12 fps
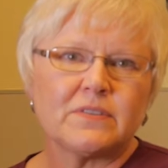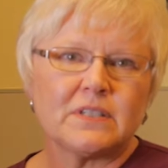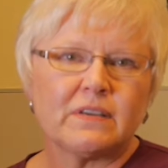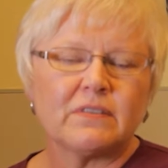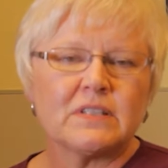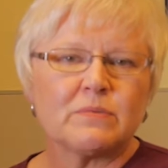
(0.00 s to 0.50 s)

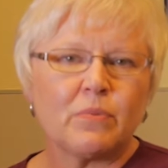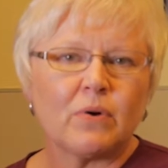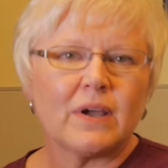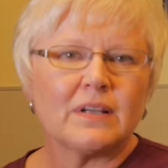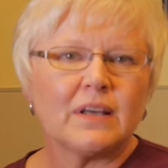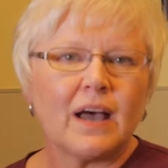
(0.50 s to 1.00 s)
Stevens
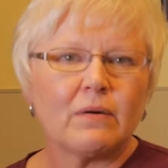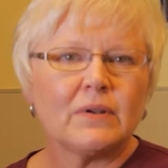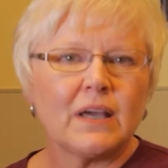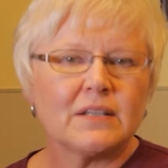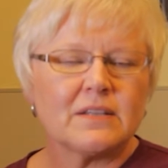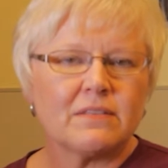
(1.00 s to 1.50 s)
Point, I would
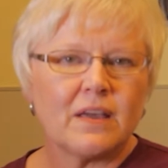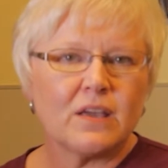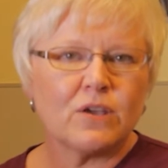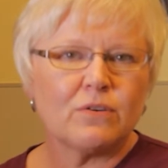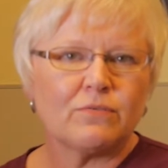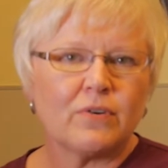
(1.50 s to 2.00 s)
like to
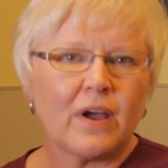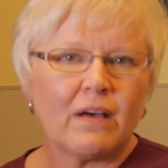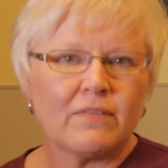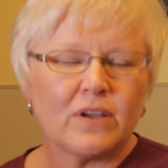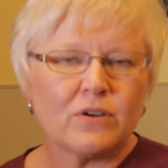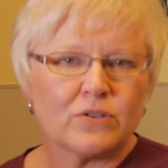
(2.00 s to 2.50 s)
thank you for
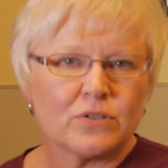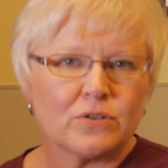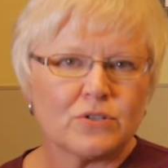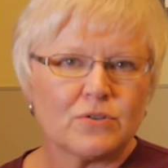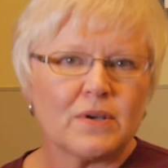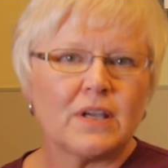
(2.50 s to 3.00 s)
having your
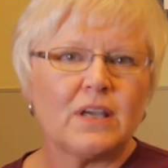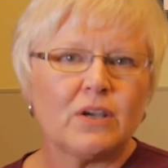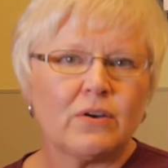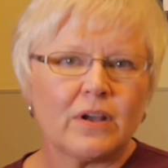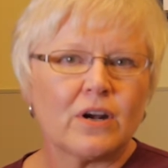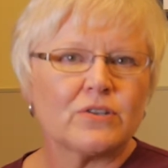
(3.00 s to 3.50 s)
surgery
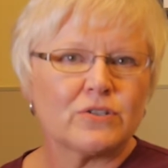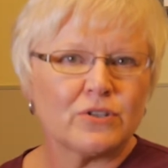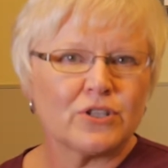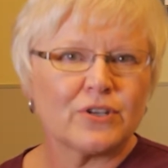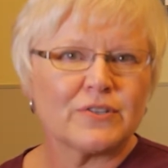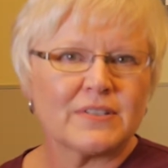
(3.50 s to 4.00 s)
here at our
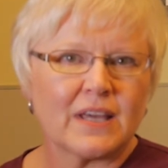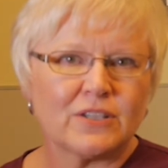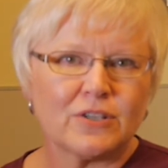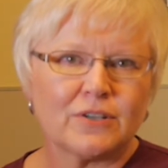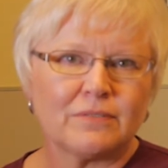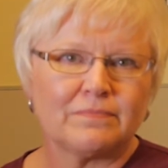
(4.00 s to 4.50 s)
surgical
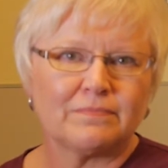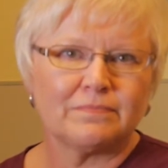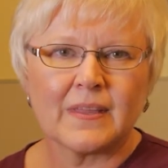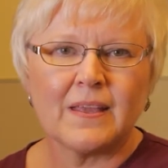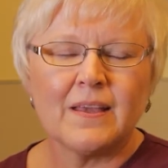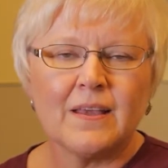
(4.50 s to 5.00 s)
center.
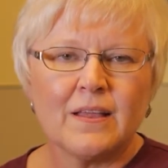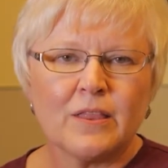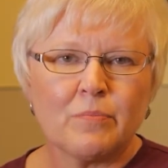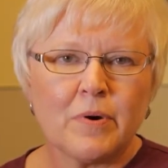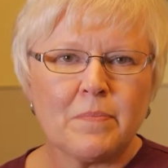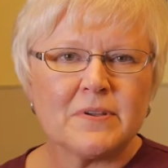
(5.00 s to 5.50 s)

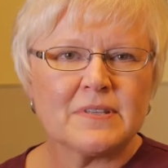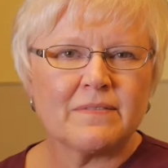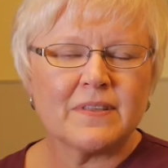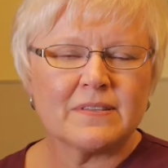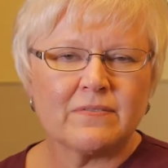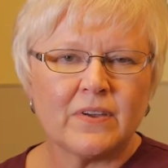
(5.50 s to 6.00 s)
The purpose
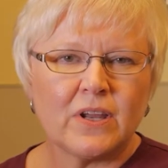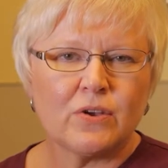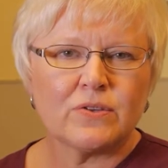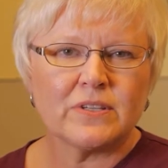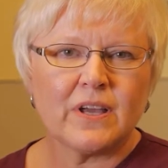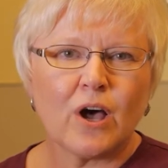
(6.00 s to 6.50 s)
of this video
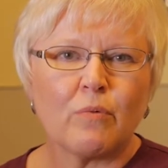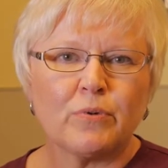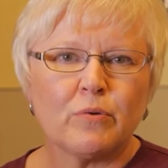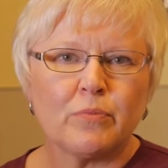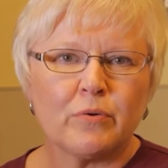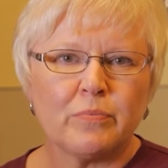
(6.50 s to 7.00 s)
is to help
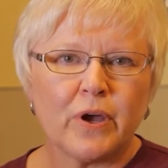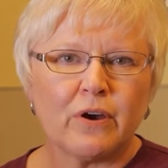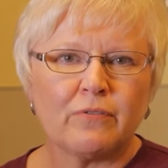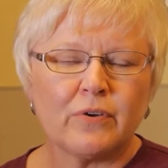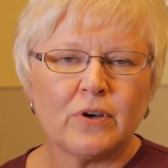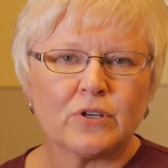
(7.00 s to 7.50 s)
you
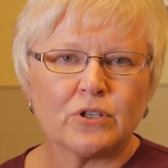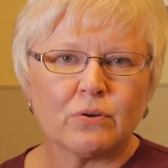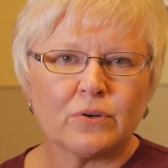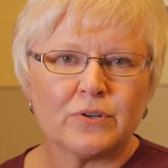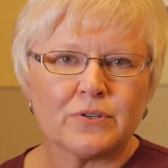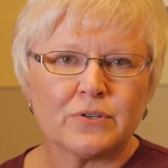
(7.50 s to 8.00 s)
prepare for your
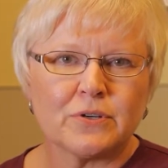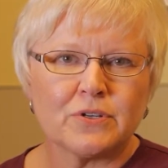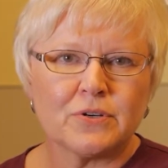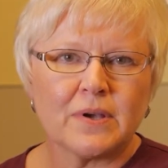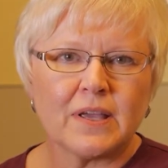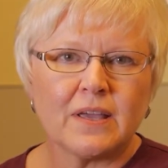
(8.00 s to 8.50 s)
shoulder
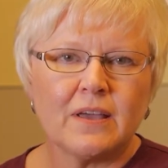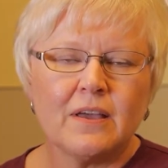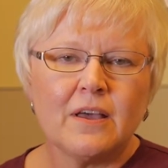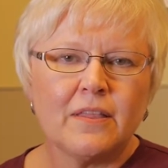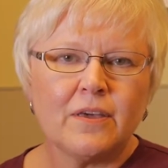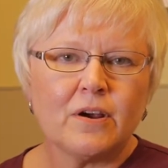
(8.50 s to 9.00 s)
surgery.
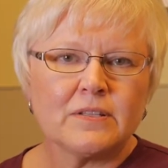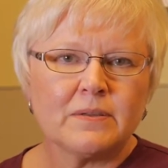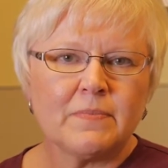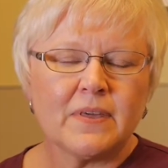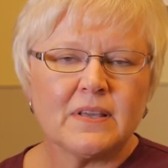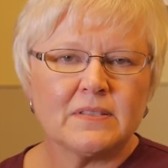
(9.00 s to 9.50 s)
There are
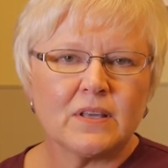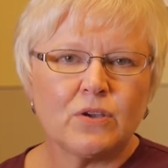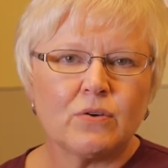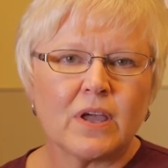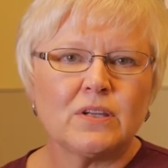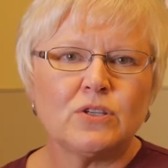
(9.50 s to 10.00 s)
some things that
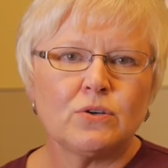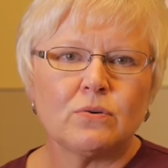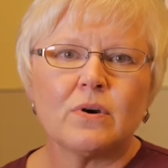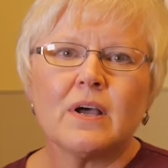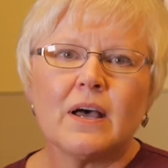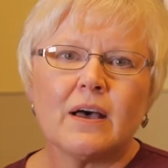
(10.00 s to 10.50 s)
you can
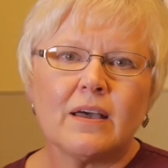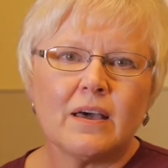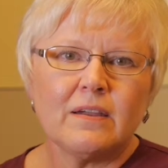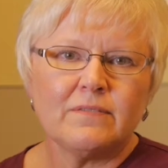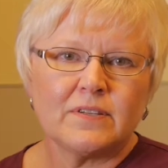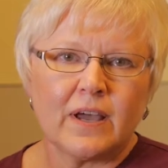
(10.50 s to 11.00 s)
do
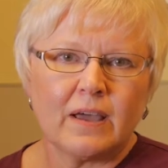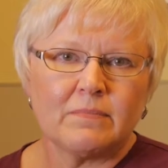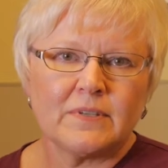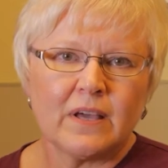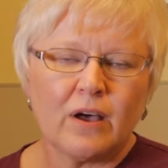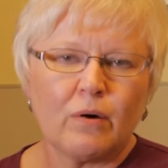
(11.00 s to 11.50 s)
ahead of time
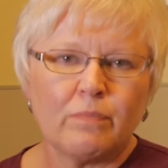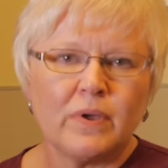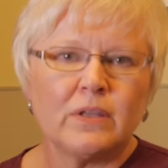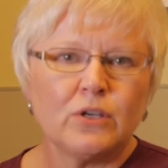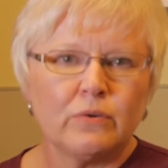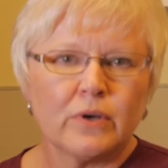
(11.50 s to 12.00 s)
to help
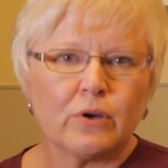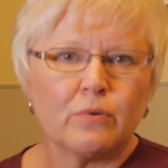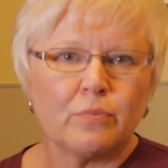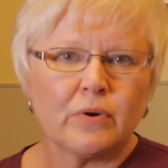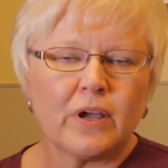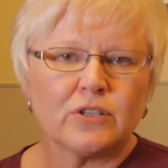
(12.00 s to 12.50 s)
in your
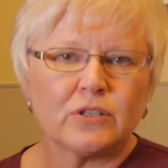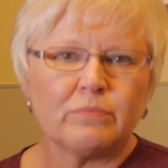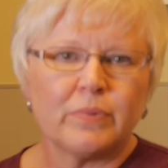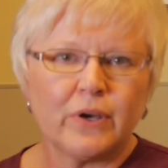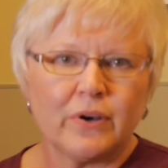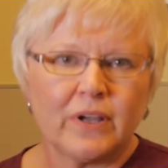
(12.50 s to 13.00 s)

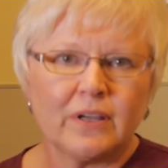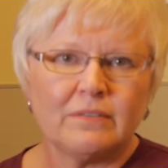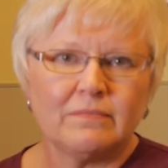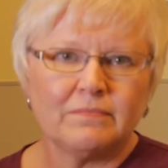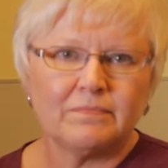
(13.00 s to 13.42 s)
recuperation period.